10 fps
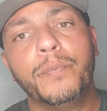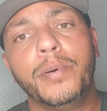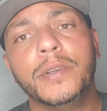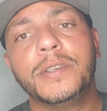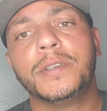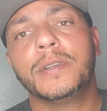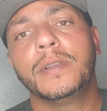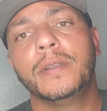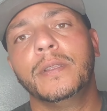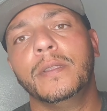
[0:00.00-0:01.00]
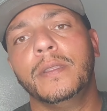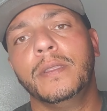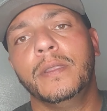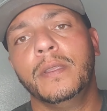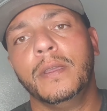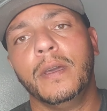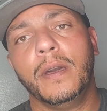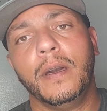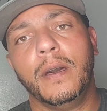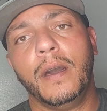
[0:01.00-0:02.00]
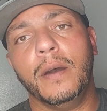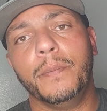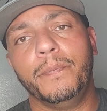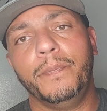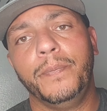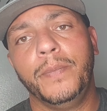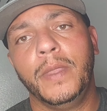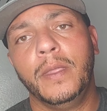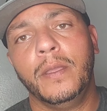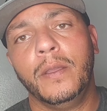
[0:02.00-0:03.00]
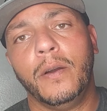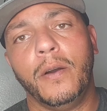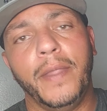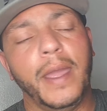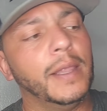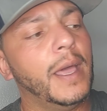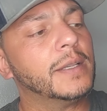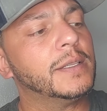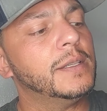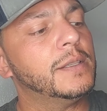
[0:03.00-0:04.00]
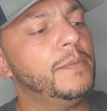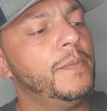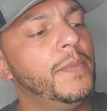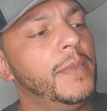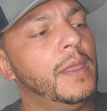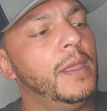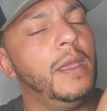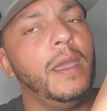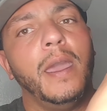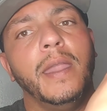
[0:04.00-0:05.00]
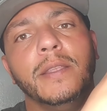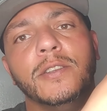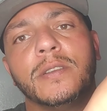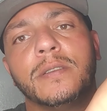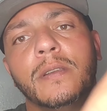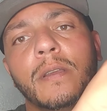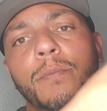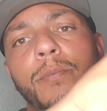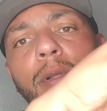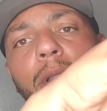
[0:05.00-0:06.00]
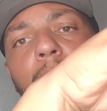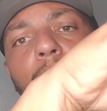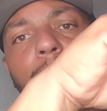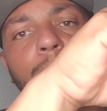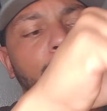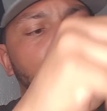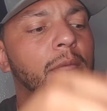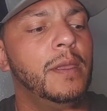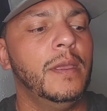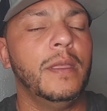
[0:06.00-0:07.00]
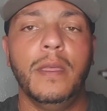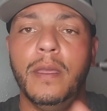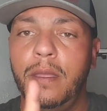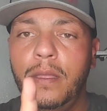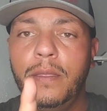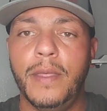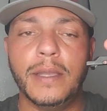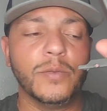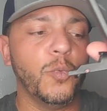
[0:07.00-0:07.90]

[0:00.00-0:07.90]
push up on that lock system, and then just pull out. That's